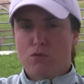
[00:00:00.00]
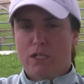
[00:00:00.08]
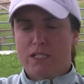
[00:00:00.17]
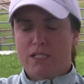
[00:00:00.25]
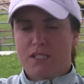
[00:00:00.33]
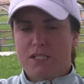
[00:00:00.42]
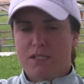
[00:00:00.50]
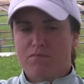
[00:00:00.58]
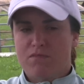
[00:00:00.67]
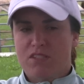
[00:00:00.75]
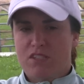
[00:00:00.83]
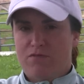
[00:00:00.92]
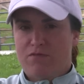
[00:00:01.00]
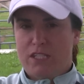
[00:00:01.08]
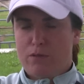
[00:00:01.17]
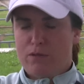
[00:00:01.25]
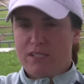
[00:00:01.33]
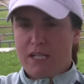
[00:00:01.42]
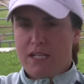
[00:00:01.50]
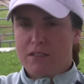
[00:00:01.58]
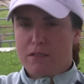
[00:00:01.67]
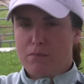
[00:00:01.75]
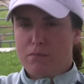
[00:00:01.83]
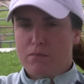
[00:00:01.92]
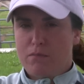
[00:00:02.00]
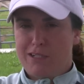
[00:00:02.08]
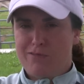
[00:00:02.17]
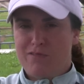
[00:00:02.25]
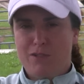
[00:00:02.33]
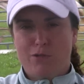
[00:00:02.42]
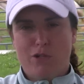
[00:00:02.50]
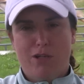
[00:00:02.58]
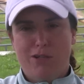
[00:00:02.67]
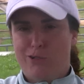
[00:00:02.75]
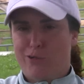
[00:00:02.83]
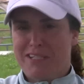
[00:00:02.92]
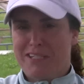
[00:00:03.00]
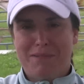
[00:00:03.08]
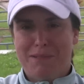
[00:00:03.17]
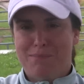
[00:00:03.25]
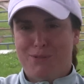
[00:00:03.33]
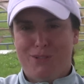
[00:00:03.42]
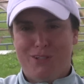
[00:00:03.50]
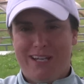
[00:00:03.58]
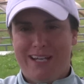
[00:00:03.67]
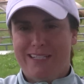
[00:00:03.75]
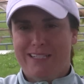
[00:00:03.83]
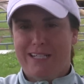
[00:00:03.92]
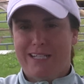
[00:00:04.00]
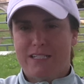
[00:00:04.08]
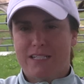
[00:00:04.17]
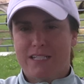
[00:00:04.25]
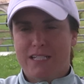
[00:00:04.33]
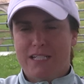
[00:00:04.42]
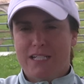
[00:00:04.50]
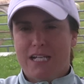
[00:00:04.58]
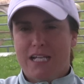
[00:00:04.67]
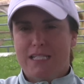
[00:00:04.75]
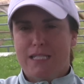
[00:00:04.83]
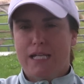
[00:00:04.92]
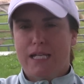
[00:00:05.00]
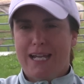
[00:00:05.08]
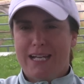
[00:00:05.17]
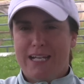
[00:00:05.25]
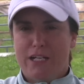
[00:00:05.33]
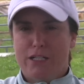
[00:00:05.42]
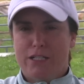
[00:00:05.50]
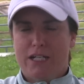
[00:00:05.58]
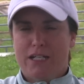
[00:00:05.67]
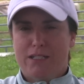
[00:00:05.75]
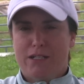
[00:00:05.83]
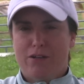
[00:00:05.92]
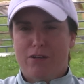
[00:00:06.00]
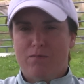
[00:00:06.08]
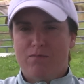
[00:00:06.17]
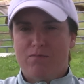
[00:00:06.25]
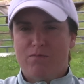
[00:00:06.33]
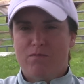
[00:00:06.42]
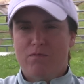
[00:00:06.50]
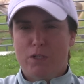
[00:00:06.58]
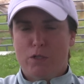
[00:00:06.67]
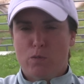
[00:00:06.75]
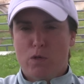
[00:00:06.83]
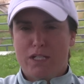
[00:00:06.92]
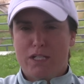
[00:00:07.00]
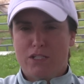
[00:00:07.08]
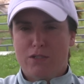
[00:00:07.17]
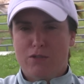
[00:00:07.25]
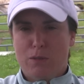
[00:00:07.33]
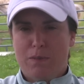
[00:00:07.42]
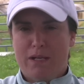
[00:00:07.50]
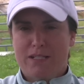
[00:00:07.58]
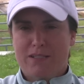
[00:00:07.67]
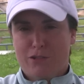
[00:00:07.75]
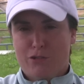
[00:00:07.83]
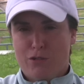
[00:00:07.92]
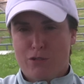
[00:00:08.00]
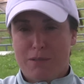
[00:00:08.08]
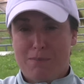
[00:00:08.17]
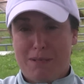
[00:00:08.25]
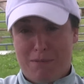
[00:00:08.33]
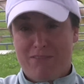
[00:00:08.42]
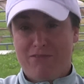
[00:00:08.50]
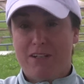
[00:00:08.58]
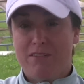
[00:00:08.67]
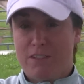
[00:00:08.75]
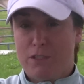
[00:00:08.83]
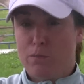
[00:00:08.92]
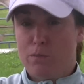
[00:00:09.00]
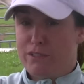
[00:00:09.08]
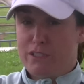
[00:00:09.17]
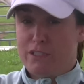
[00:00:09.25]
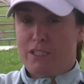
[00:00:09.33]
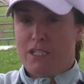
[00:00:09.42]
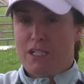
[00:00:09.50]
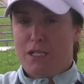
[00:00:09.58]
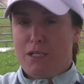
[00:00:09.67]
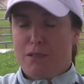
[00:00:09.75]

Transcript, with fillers: was the stuff that they would say to them. Now, these are all great people and they care and they're wanting to do their best and they're trying to make my friend feel better.